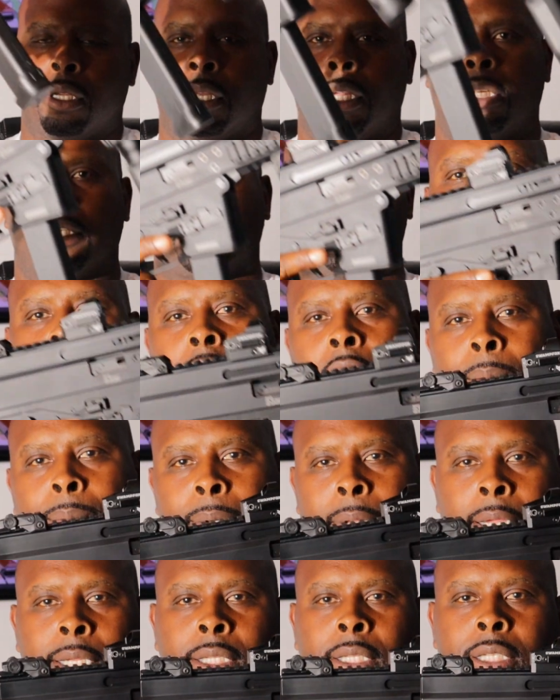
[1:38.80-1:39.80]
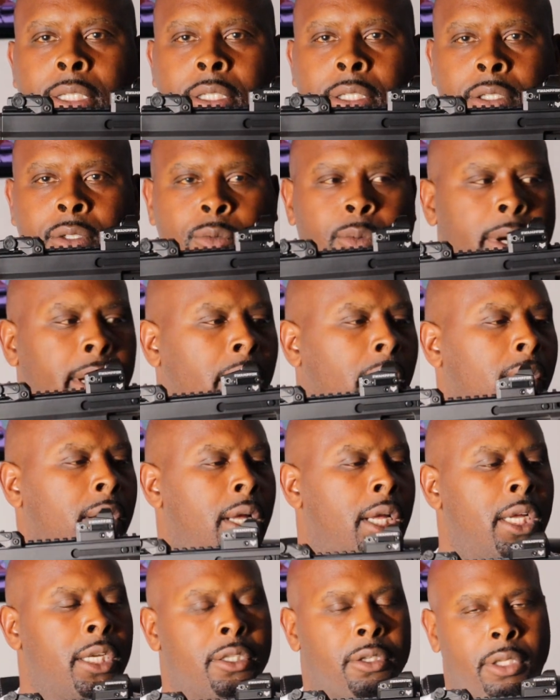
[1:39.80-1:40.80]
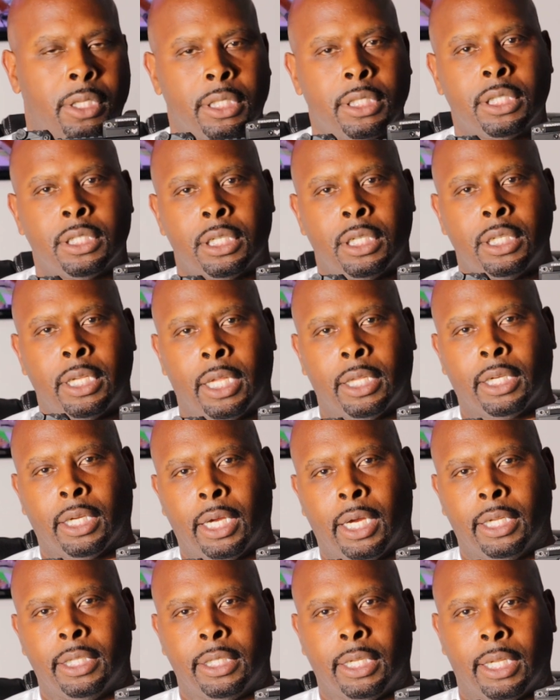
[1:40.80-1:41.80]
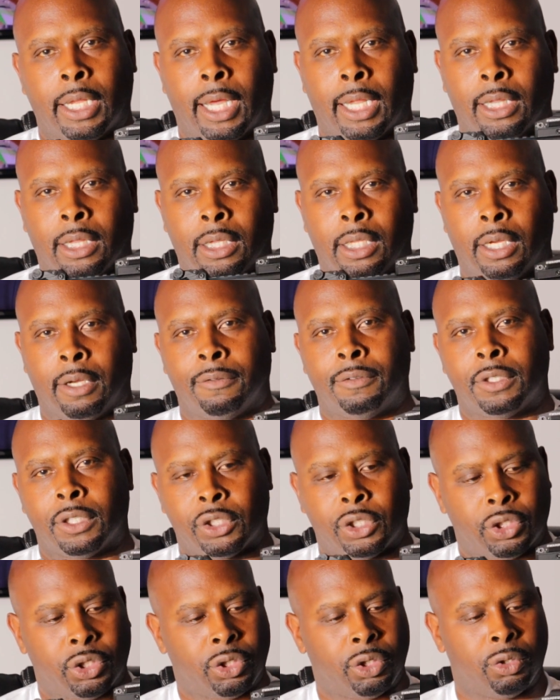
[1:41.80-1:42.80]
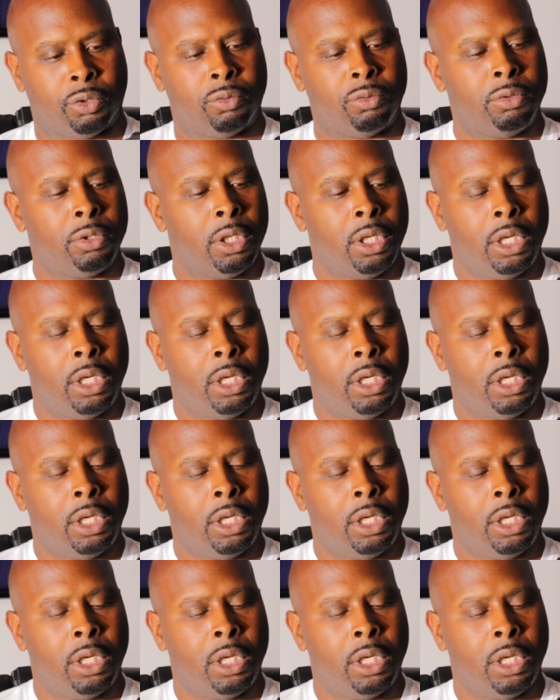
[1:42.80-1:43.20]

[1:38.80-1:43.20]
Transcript: it's set up like this as well. So this is another gun that I love to shoot.